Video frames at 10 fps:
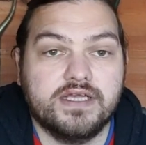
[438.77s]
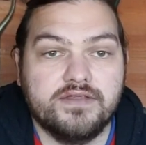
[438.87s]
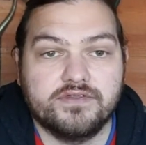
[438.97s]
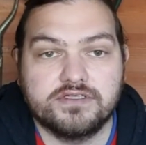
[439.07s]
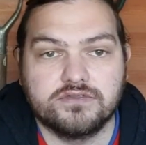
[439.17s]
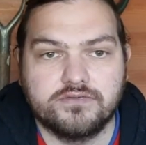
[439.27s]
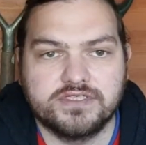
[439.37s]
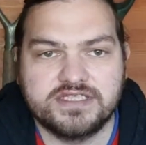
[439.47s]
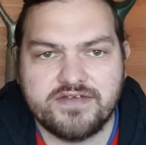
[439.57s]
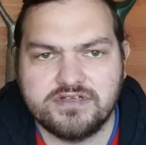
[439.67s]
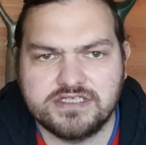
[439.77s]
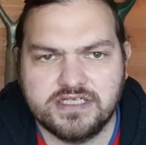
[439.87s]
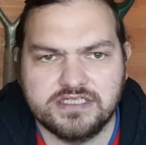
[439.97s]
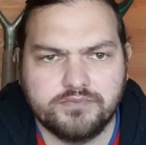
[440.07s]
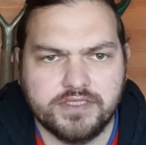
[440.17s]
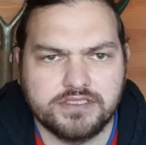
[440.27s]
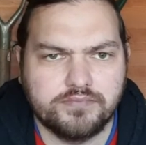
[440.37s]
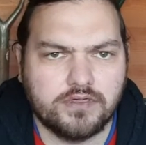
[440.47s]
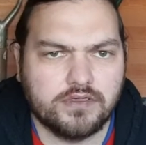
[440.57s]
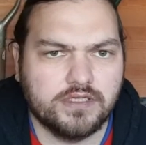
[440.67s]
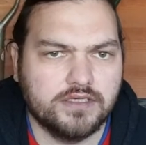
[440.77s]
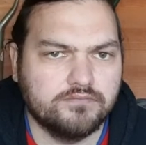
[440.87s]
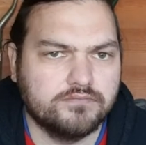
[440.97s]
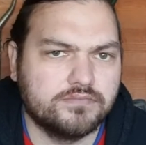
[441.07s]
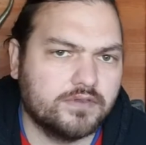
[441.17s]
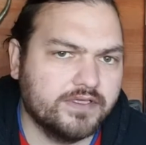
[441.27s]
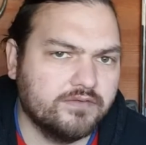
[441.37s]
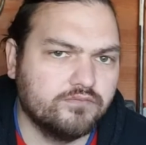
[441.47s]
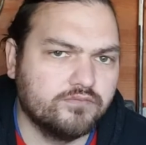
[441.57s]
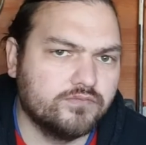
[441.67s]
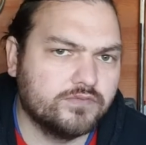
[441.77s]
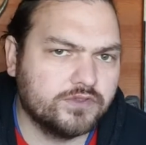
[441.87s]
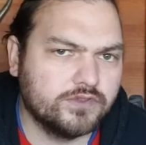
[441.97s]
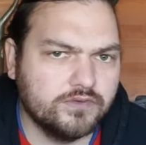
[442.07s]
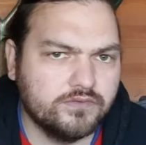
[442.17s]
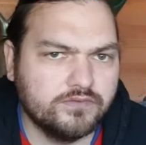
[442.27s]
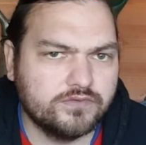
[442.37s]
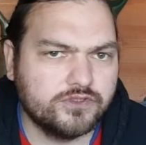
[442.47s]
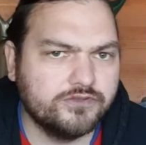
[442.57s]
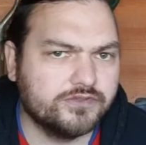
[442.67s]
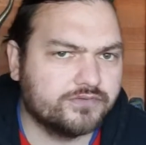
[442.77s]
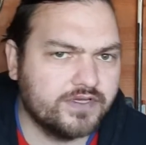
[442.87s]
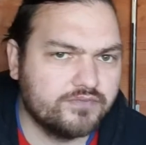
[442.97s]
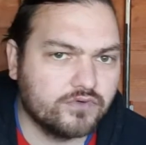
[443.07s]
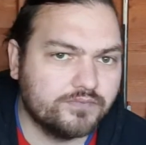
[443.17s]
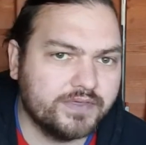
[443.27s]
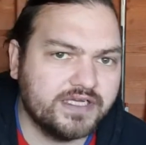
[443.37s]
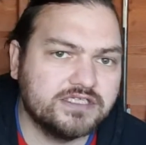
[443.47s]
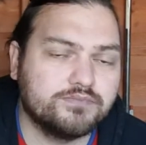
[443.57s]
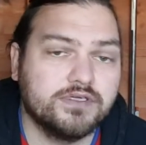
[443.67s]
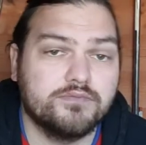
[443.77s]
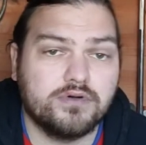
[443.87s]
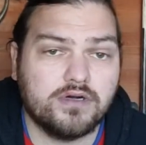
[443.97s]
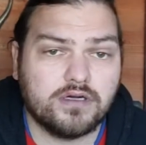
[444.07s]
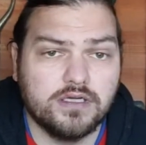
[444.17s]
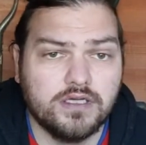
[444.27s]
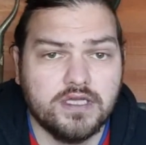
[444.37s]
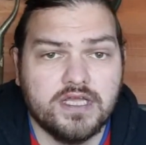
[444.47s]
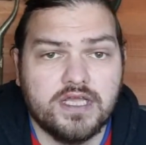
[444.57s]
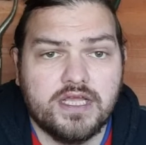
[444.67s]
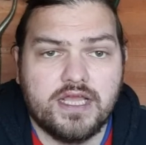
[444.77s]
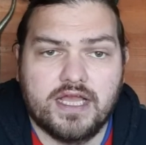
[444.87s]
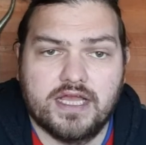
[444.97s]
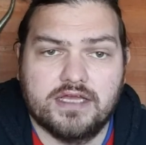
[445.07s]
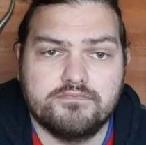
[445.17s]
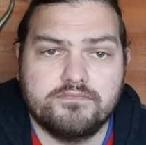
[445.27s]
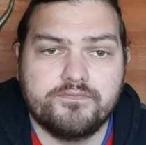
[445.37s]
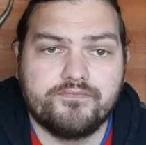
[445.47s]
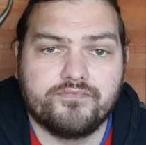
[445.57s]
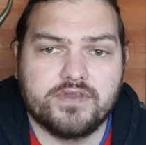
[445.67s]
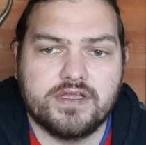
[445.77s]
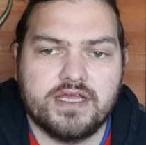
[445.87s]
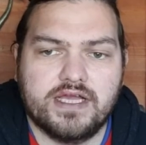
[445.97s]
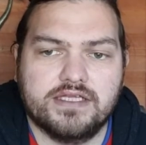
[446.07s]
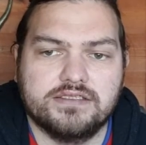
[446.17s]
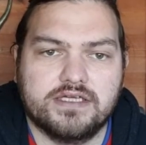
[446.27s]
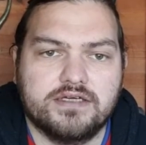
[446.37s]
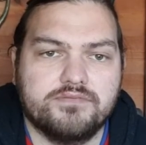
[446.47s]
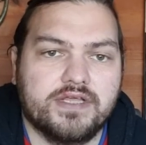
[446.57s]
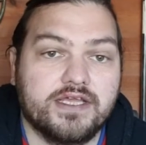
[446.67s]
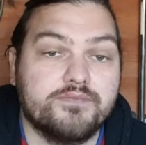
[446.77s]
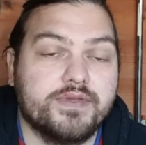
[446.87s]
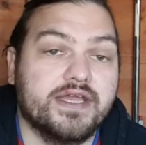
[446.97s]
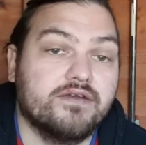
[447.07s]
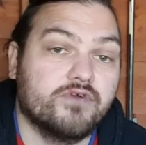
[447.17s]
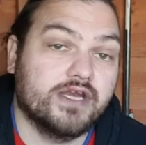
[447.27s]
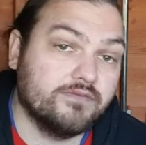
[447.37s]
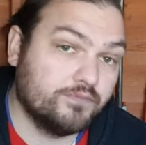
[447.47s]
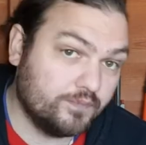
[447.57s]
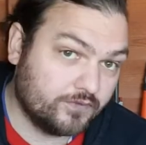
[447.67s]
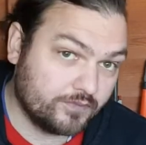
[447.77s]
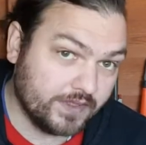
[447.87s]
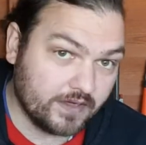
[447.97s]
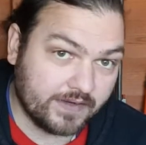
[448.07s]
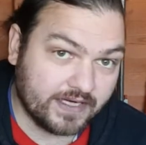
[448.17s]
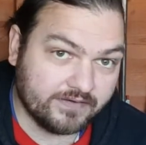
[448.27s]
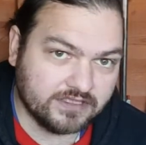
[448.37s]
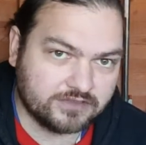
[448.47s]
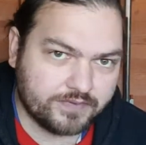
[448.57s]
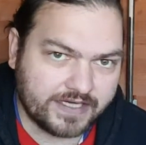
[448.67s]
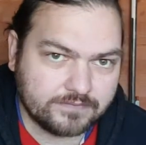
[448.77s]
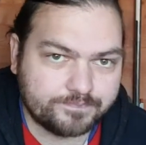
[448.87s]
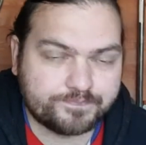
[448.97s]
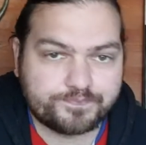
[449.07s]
either sort of a 7 centimetre pot, probably two to 3 broad beans per pot, and they can be getting ready to be going out in the spring.